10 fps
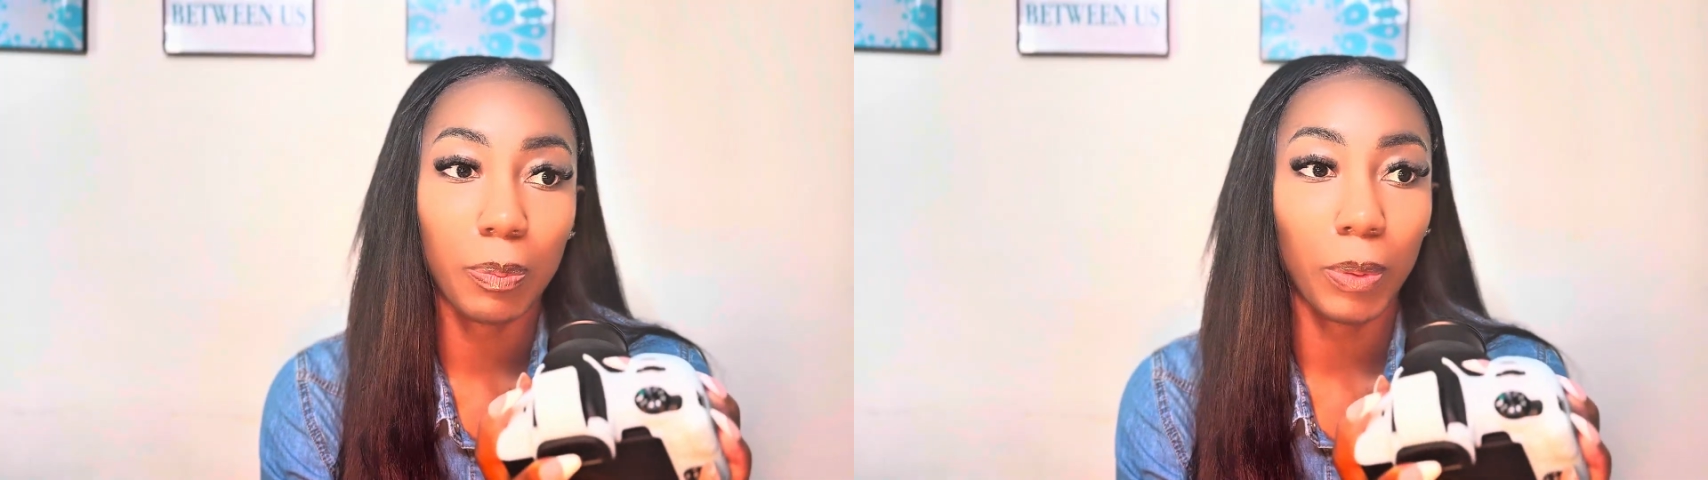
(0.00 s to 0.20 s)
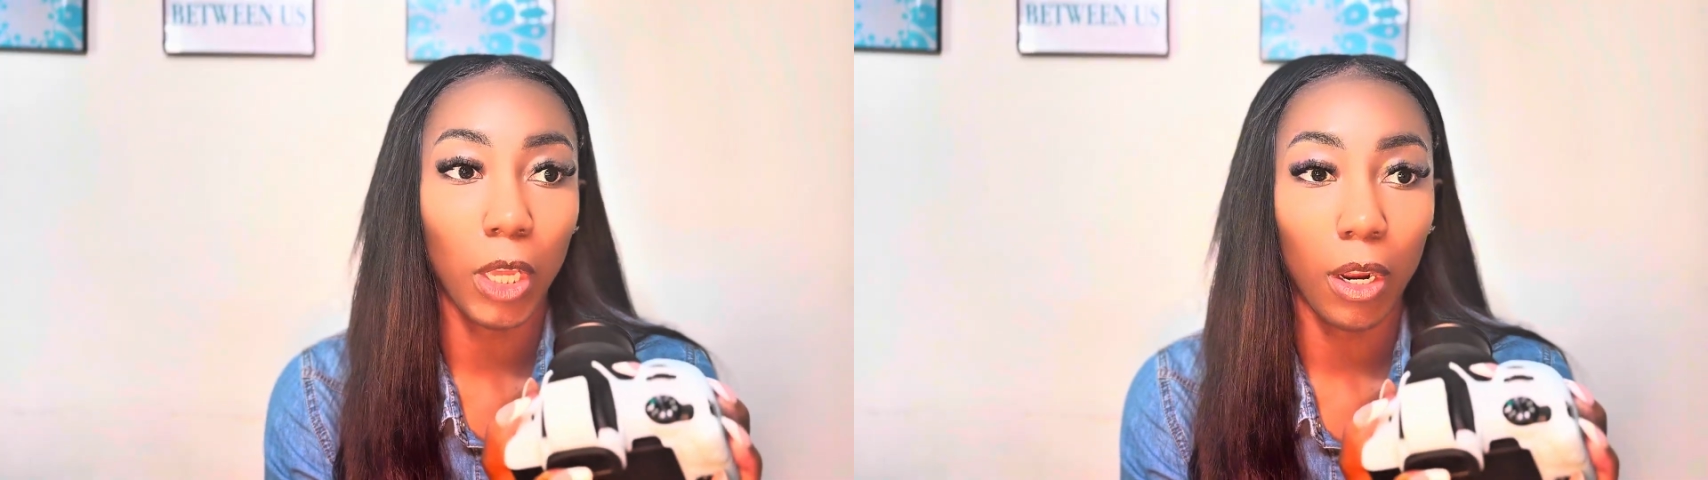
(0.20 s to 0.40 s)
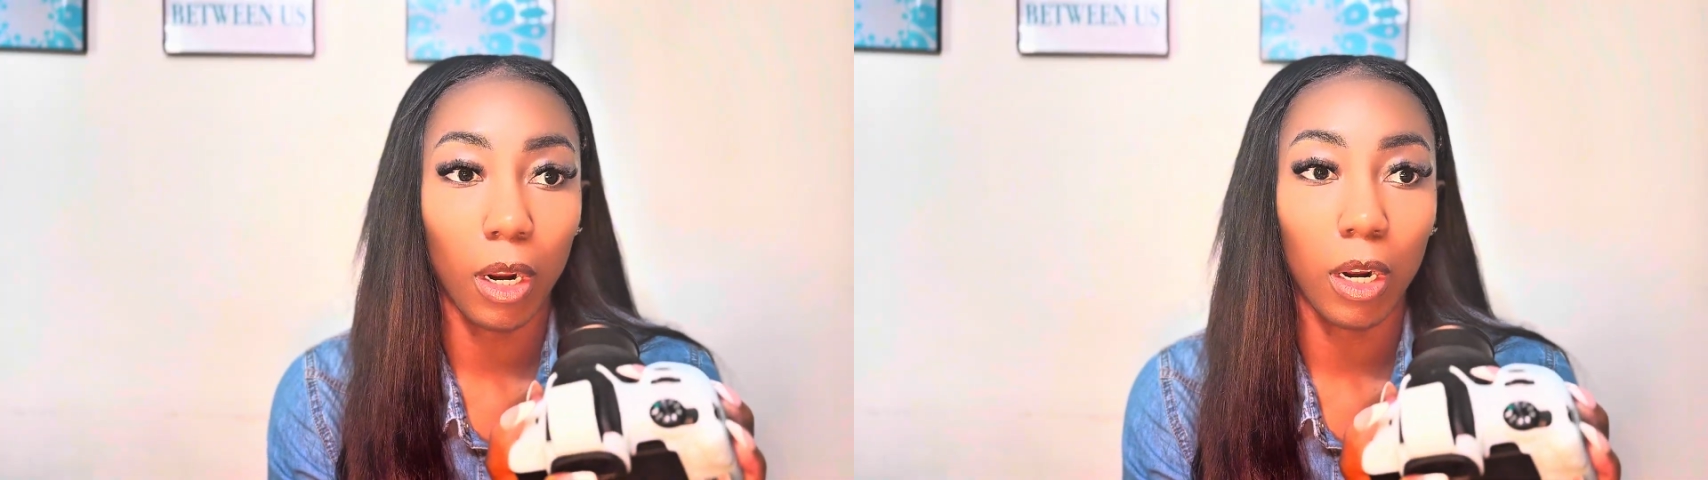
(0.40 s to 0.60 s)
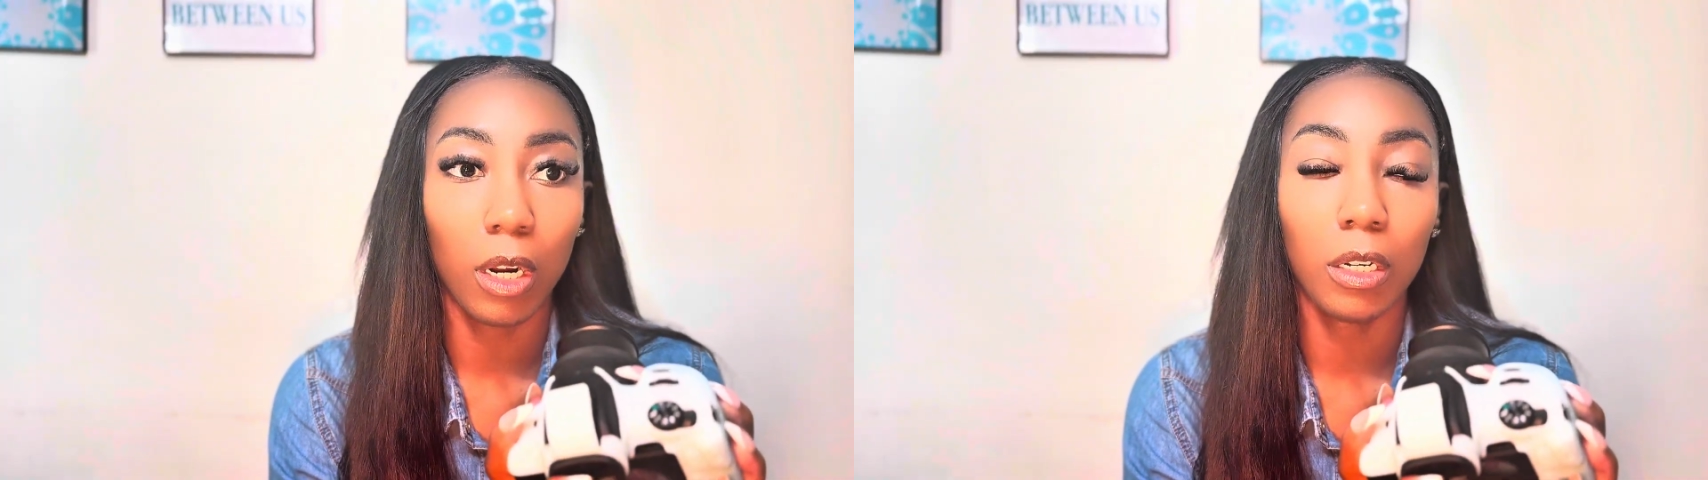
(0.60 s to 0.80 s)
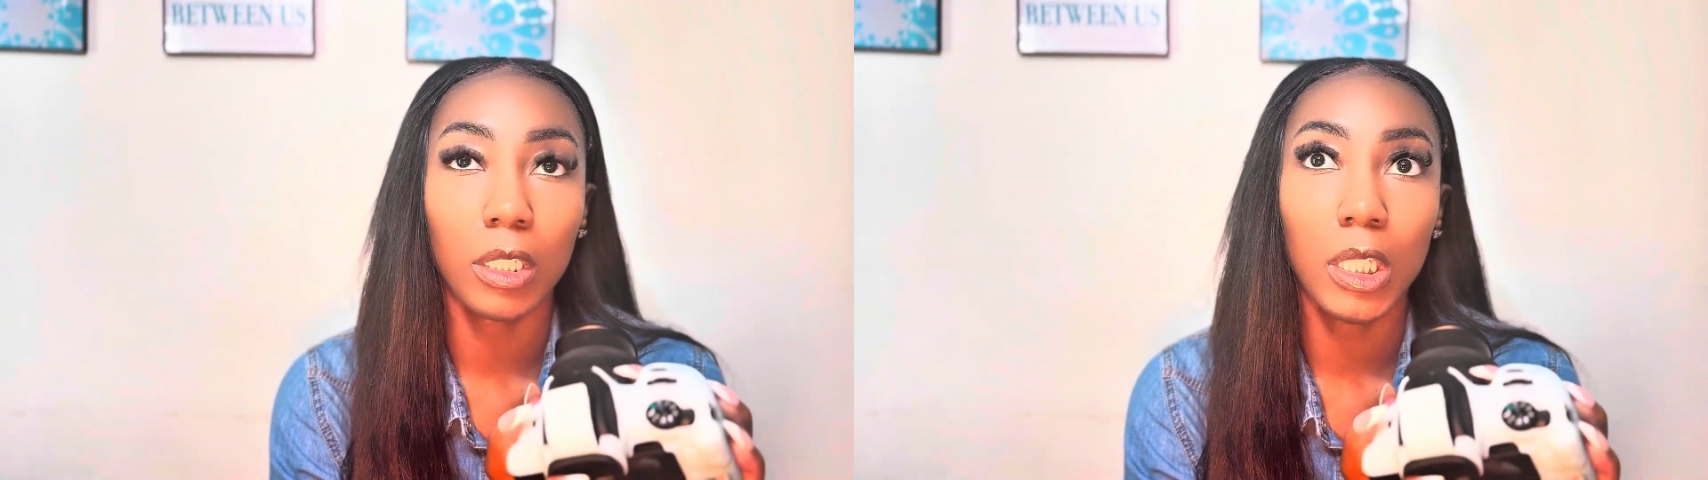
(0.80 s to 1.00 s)

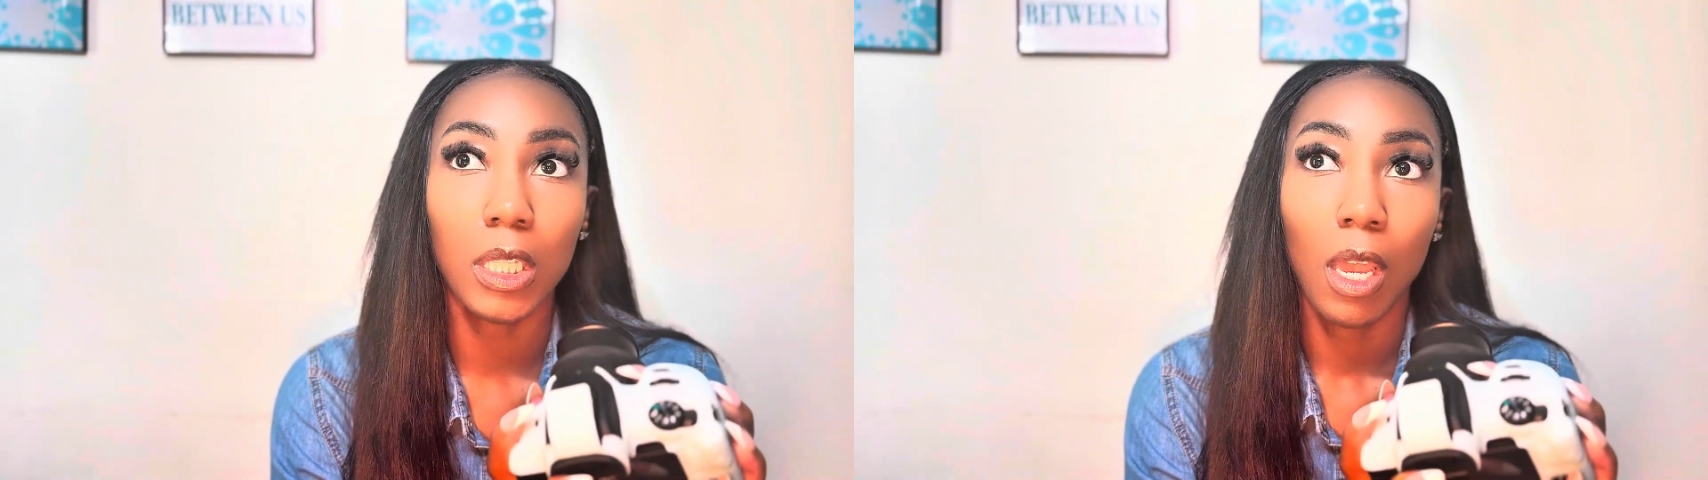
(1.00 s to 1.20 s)
blurs,